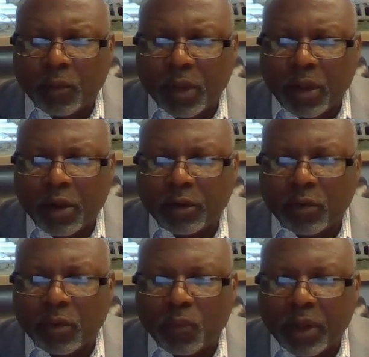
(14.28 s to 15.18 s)
We are
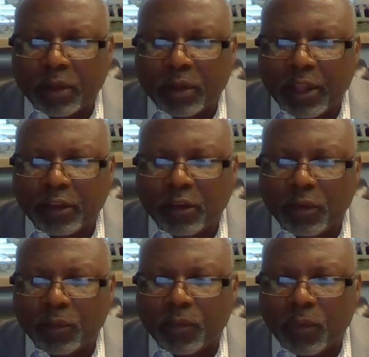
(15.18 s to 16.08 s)
doing well.
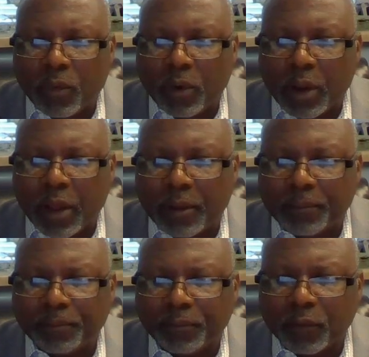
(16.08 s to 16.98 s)
Thank you
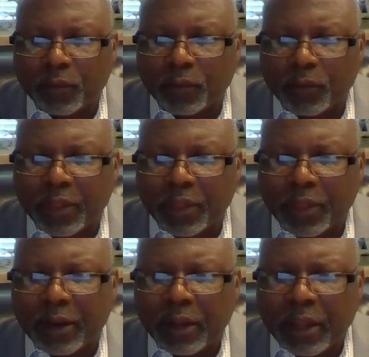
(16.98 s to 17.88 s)
for
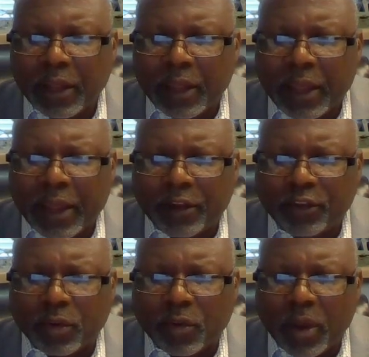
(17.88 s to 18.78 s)
that.
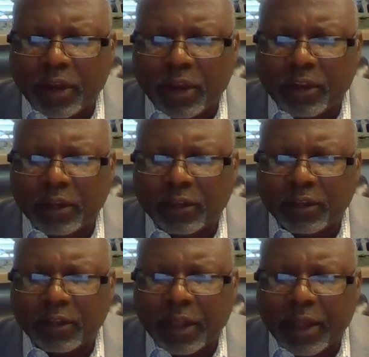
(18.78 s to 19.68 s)
And your question
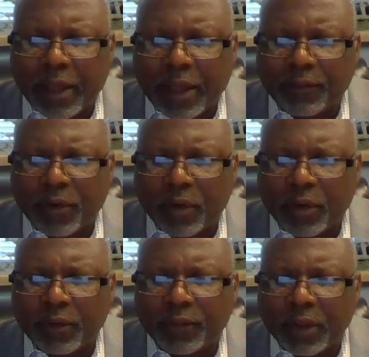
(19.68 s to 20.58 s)
is, I've
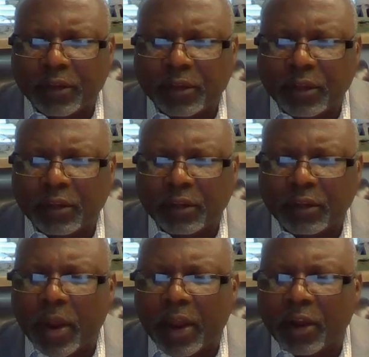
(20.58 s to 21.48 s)
heard of
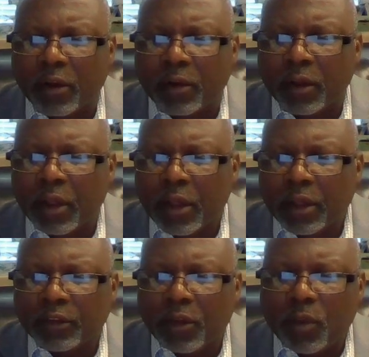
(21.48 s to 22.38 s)
instances where
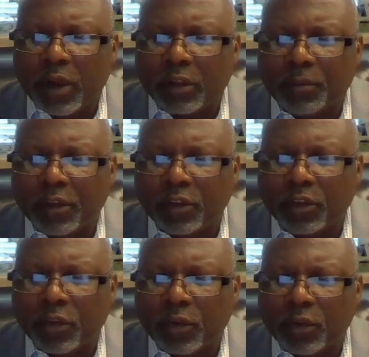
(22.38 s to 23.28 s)
someone has been
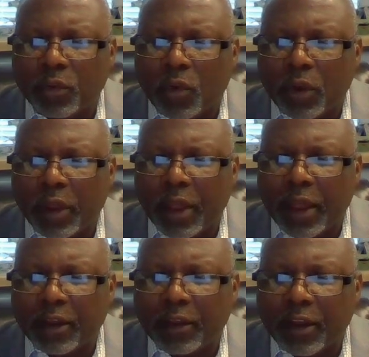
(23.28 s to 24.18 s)
sued
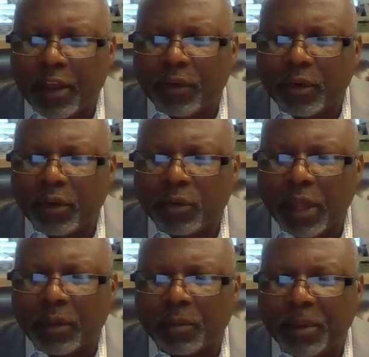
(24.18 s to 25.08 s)
and never
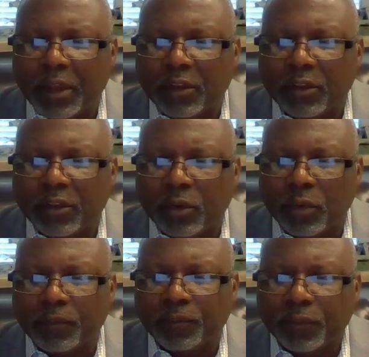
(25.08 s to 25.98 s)
knew they were being
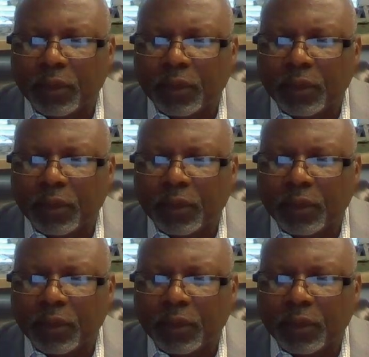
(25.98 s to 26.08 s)
sued.